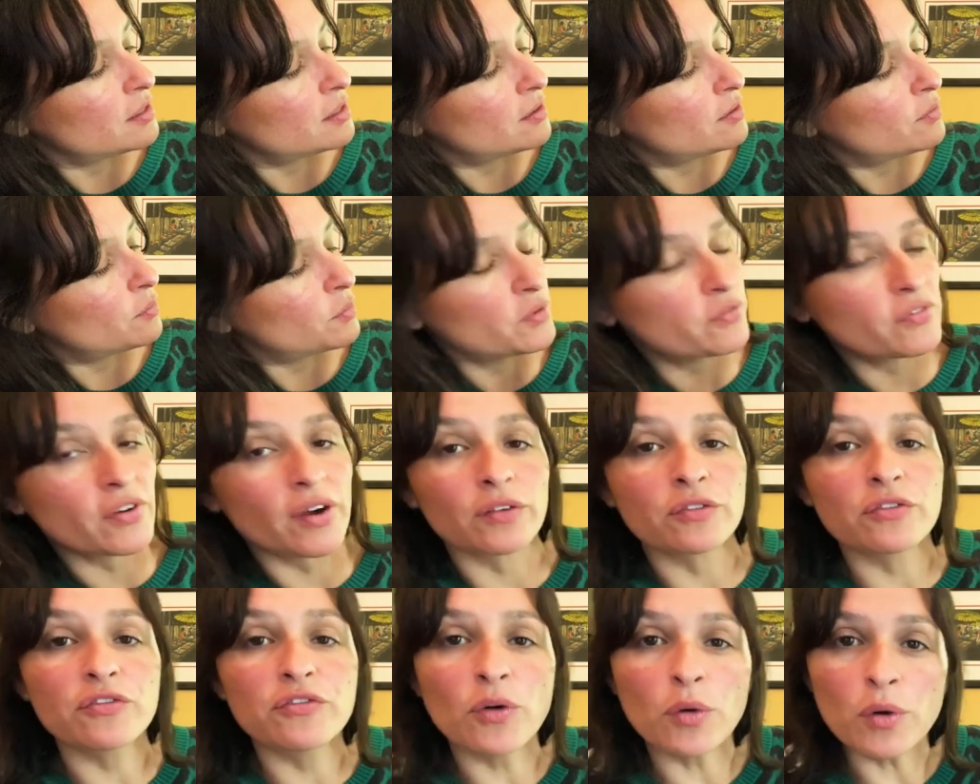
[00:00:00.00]
we
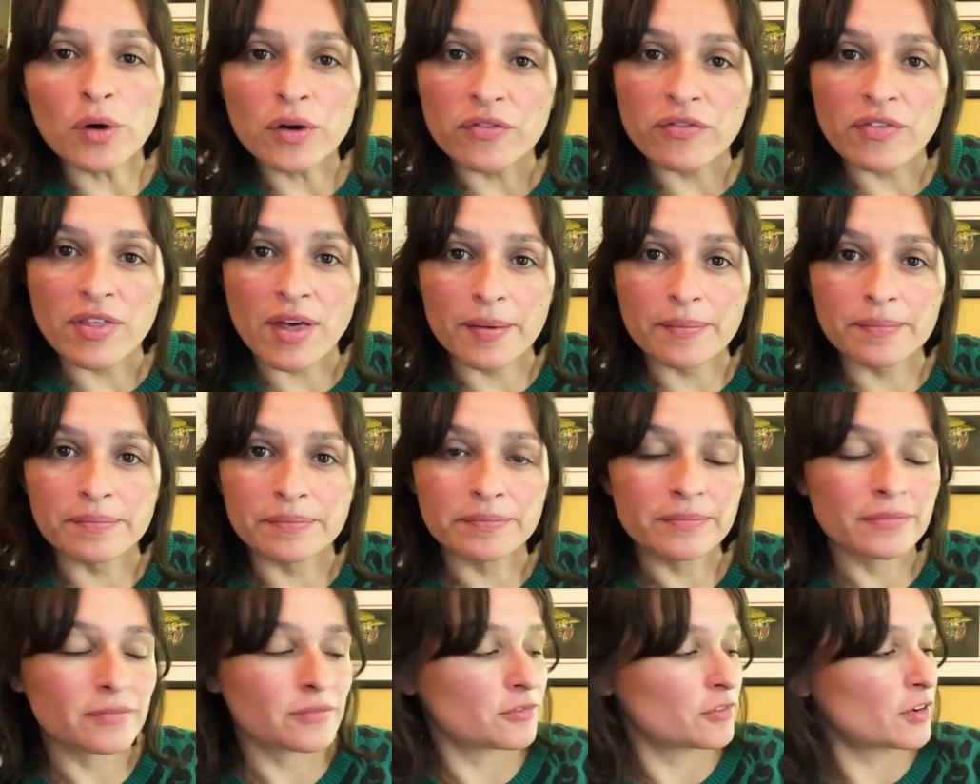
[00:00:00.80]
found 4 of them,
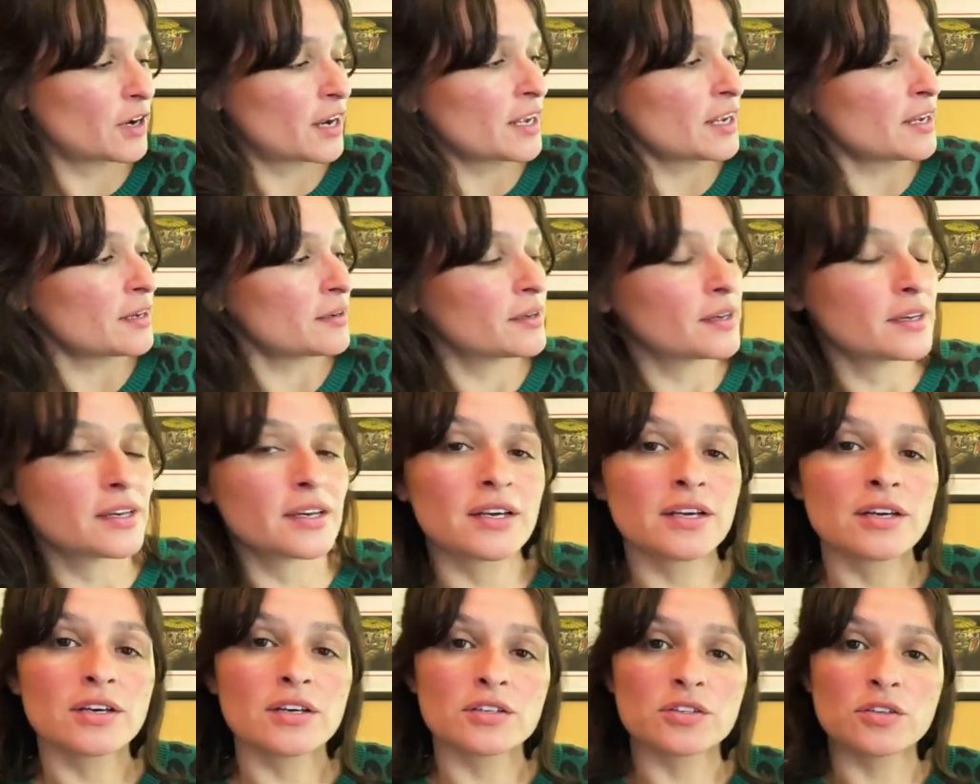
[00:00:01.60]
right?
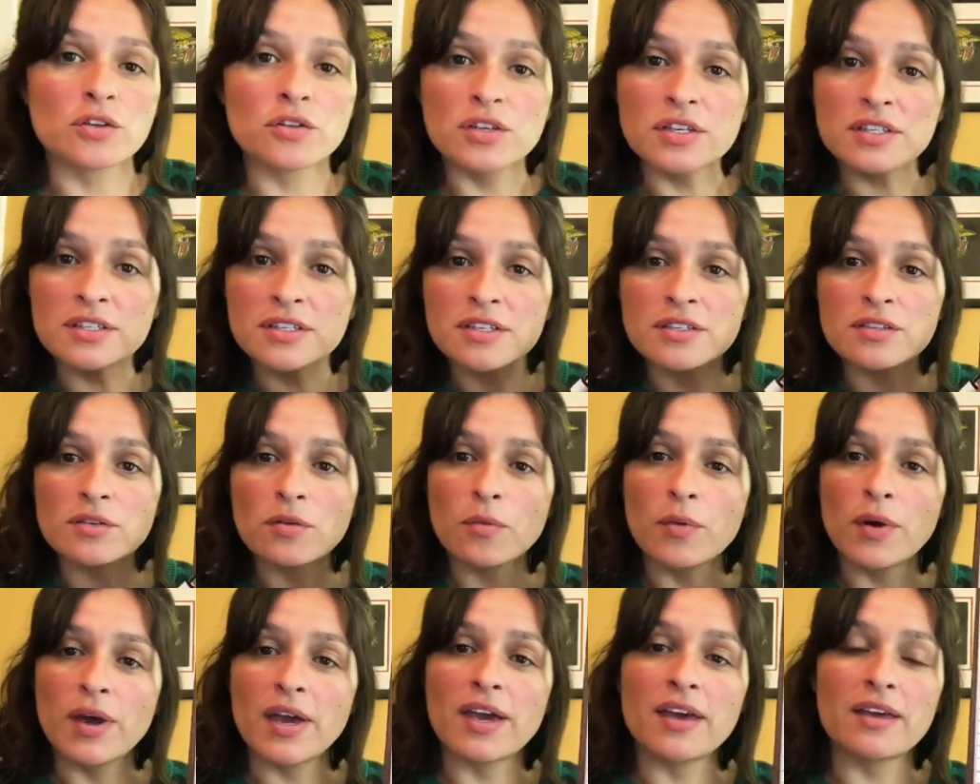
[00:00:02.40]
So this is a
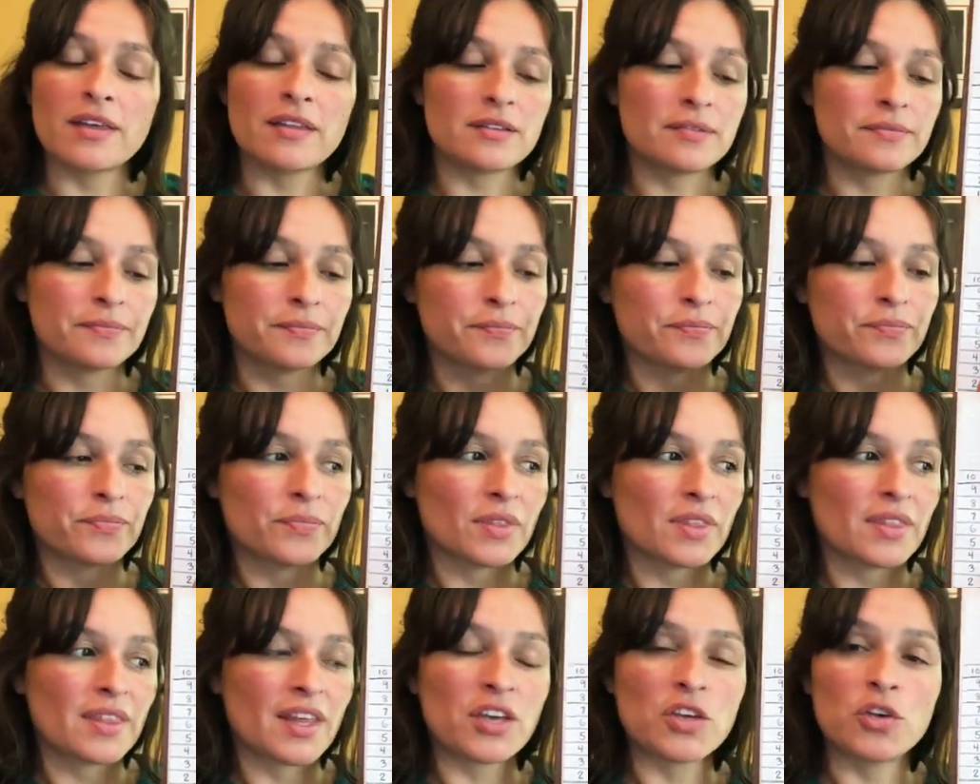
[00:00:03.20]
way
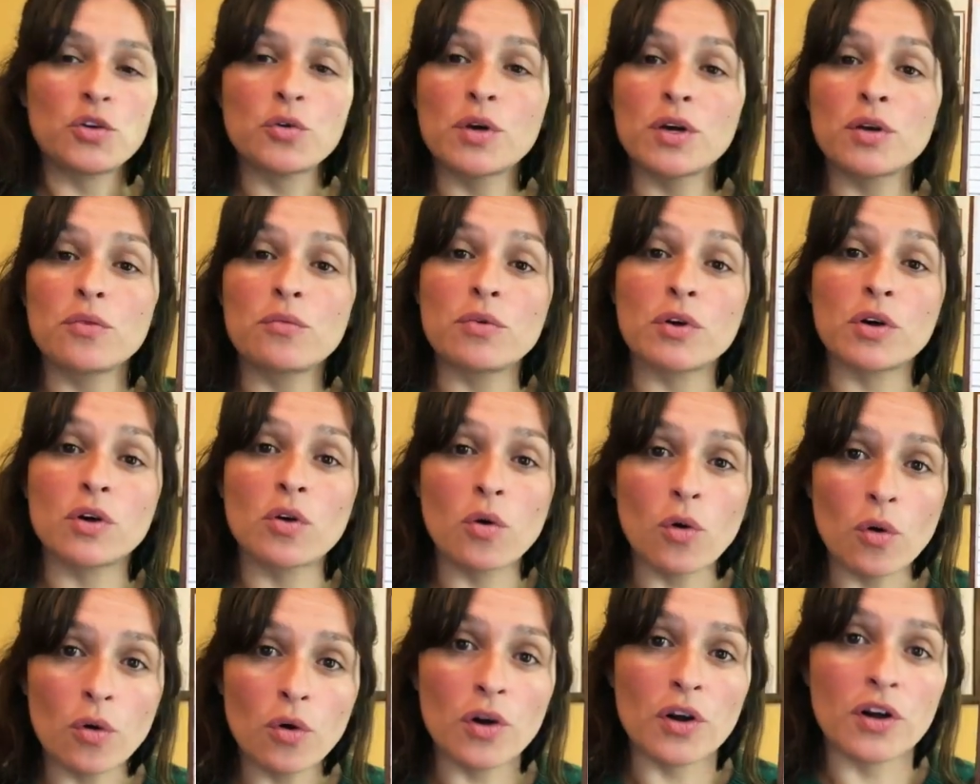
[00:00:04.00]
that you can
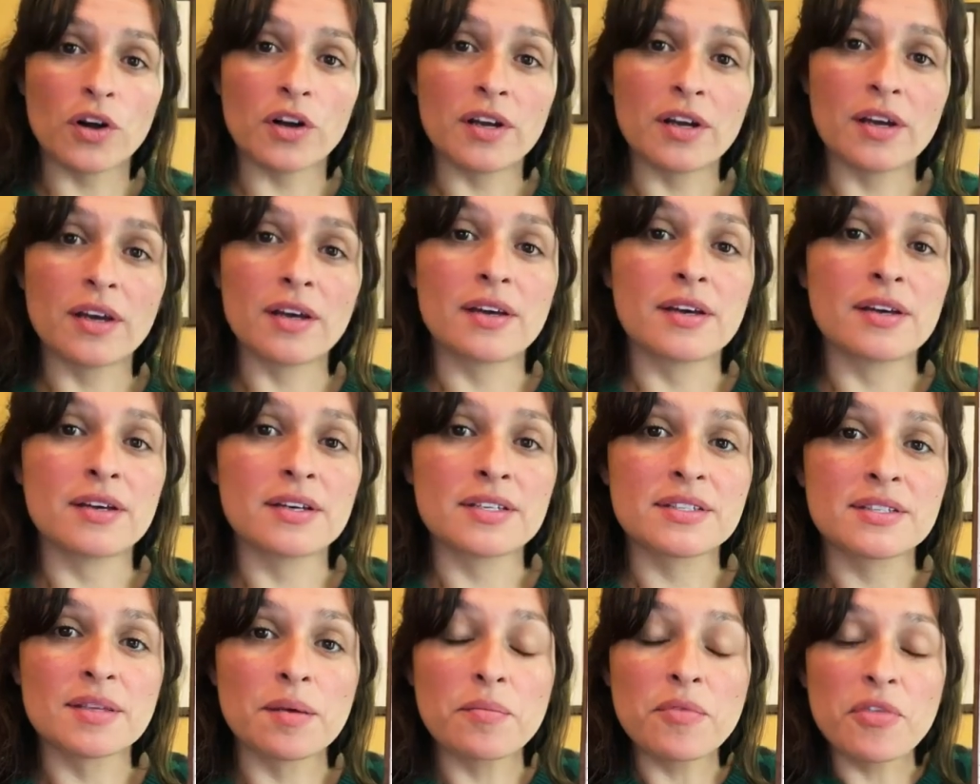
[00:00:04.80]
record
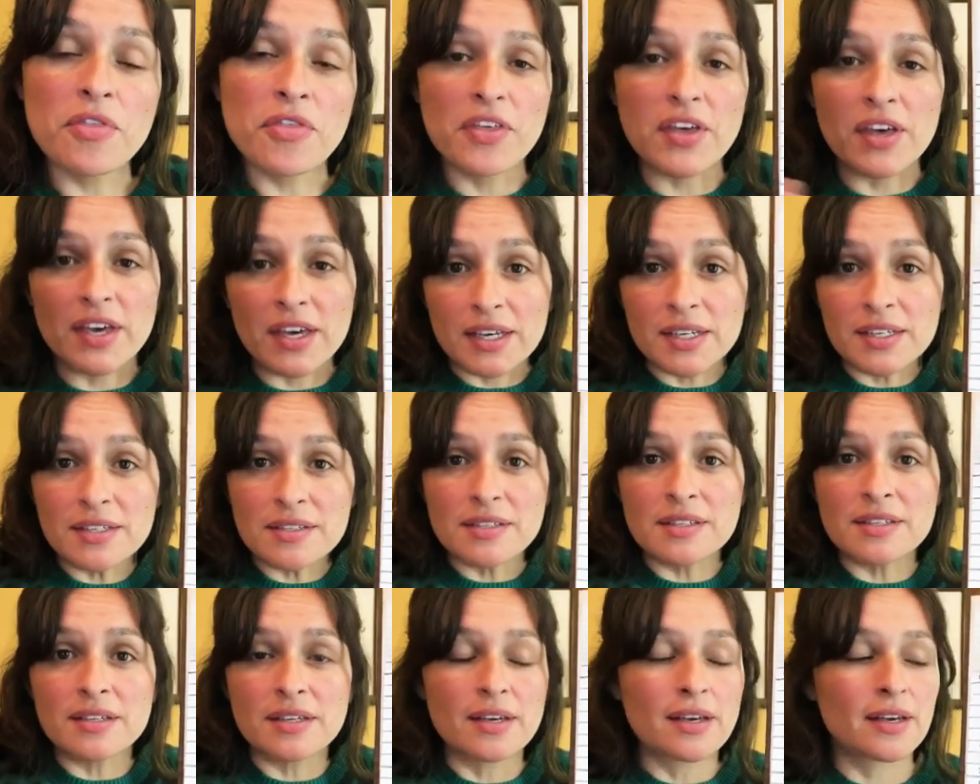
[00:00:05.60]
some
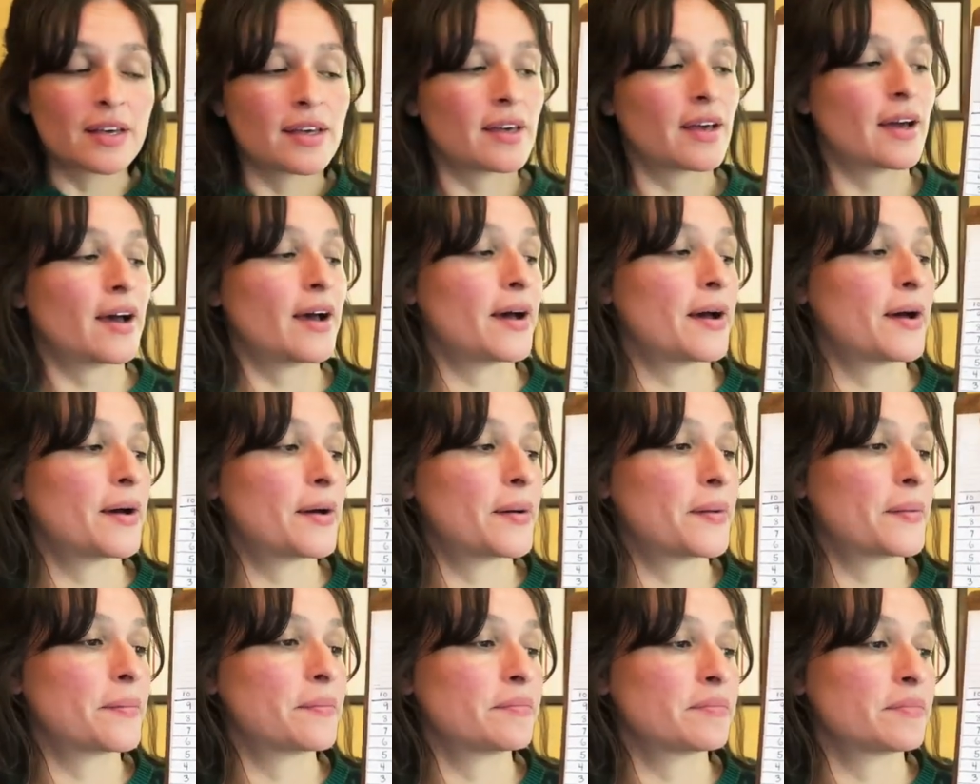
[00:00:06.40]
things
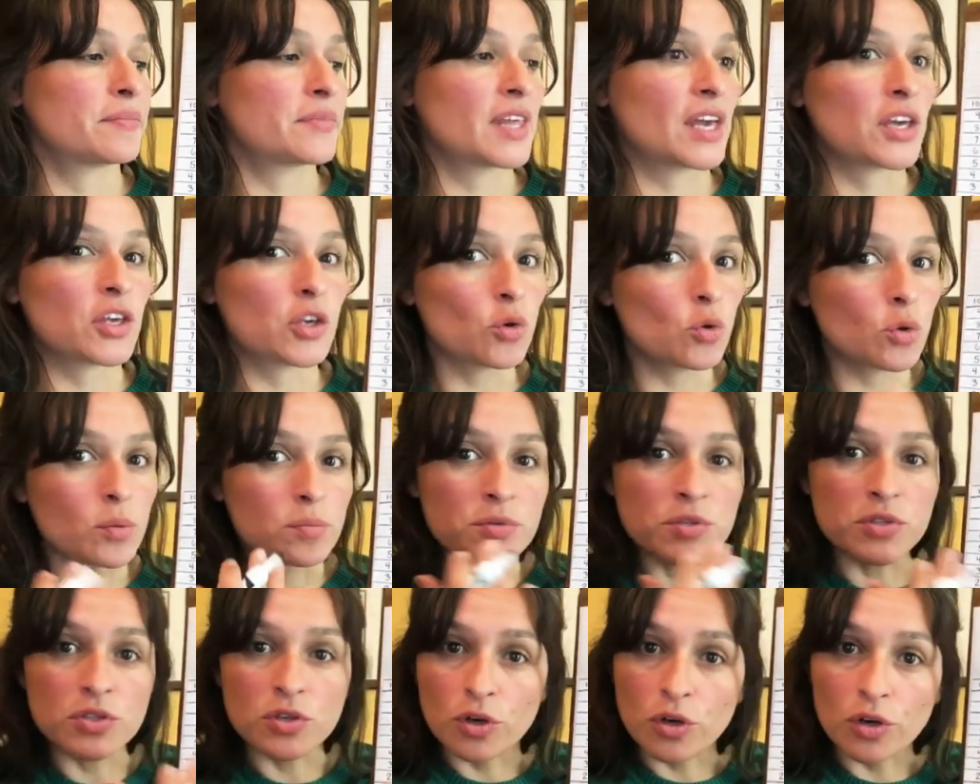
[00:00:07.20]
that you
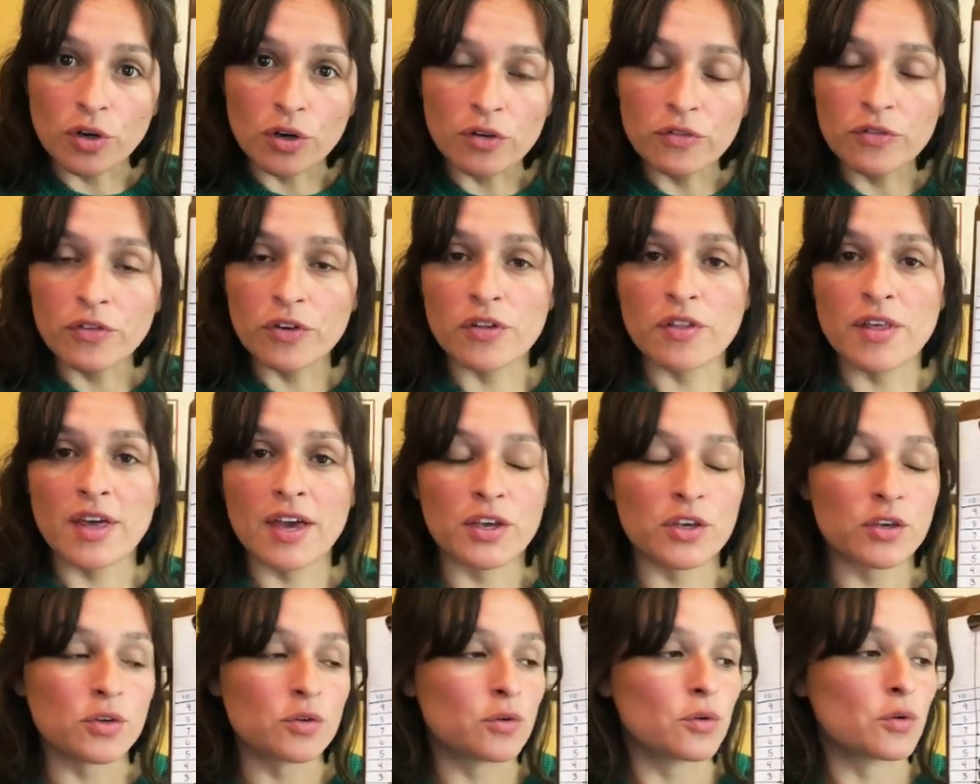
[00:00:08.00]
observe or
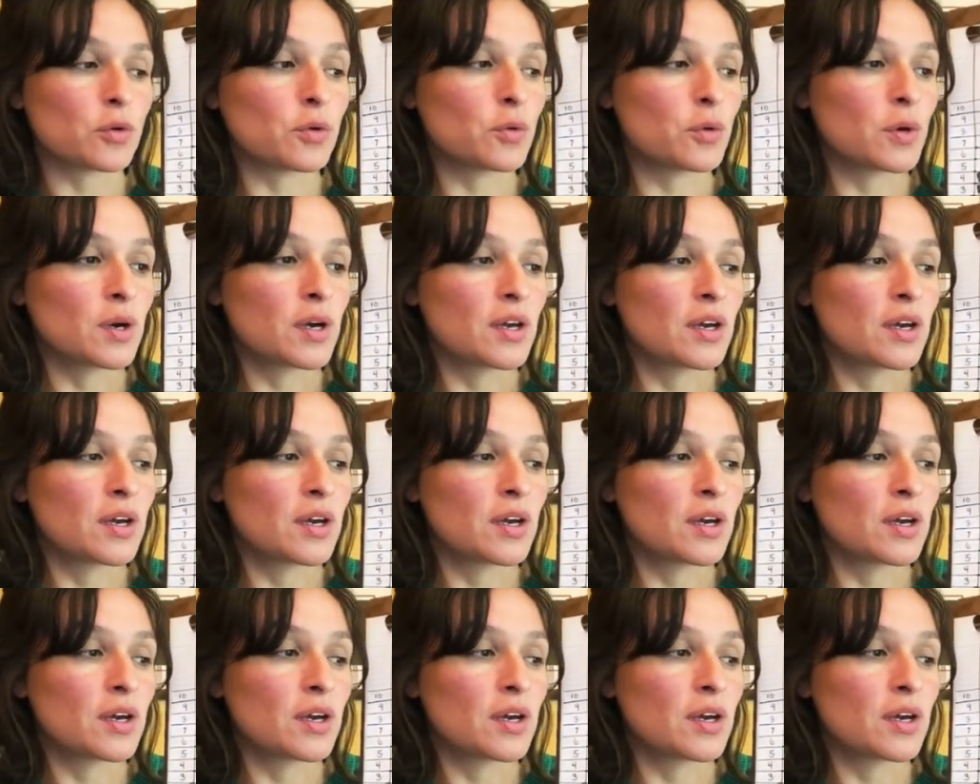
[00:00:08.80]
that you